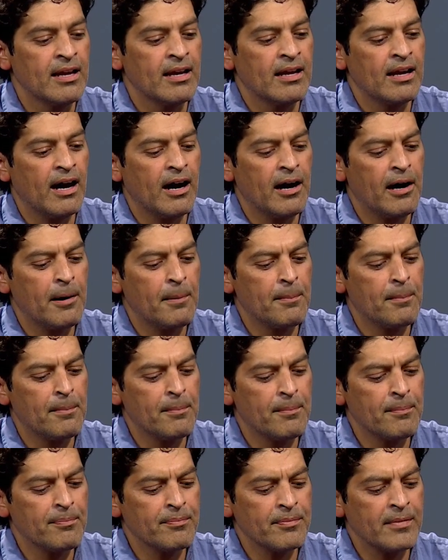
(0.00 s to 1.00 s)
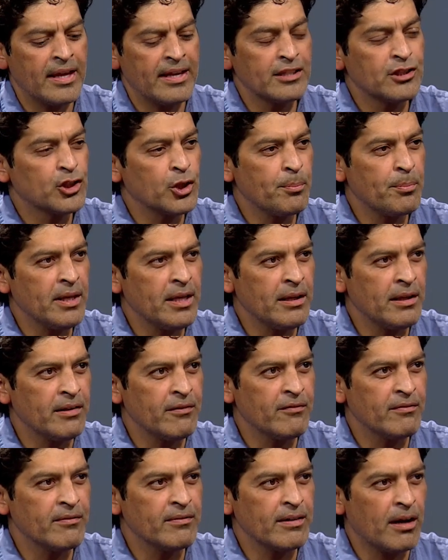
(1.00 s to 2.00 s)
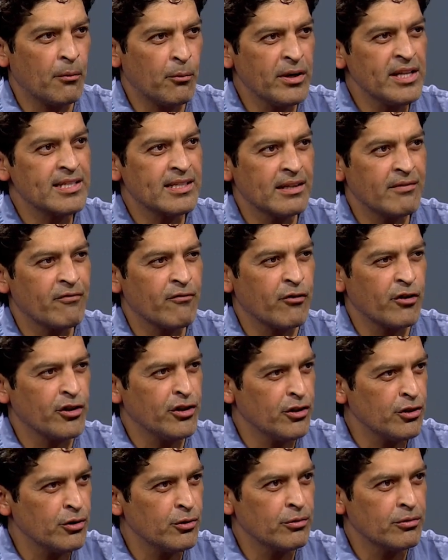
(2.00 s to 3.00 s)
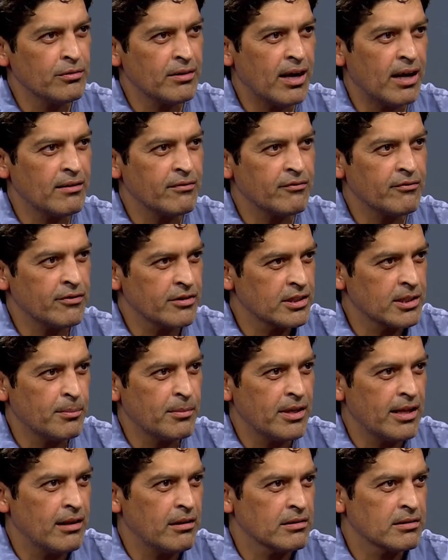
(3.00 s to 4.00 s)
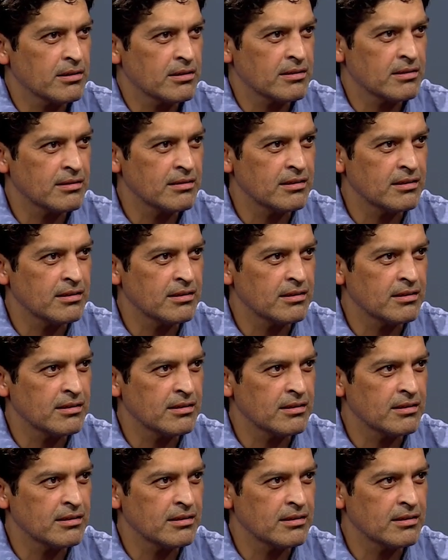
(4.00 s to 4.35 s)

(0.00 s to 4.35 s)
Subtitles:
And it should be a reason for you, not for somebody else.